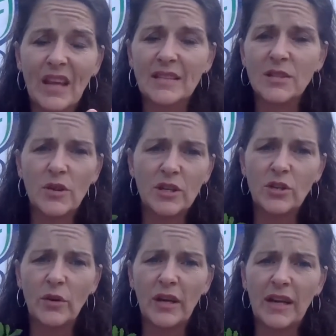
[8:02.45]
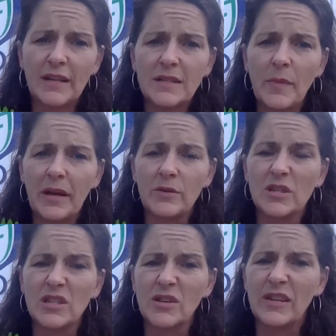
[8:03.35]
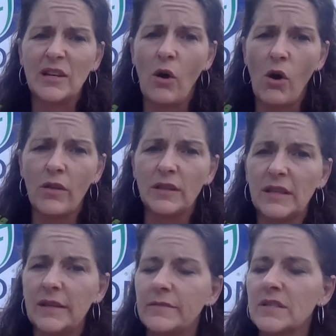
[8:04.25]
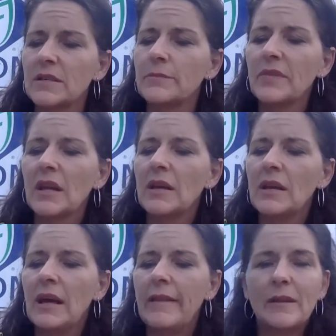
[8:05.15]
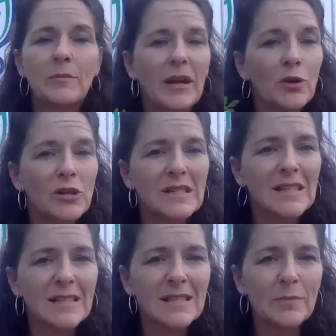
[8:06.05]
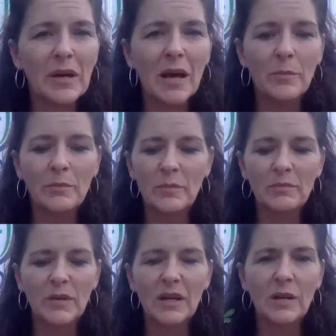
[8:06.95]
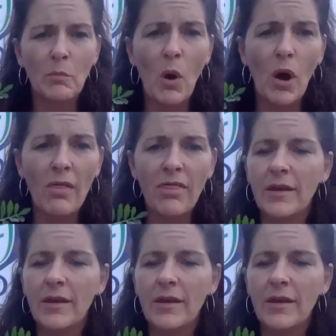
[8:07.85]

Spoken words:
And so then you don't get any tomatoes because they'll eat all the leaves and then make a chrysalis and become a moth.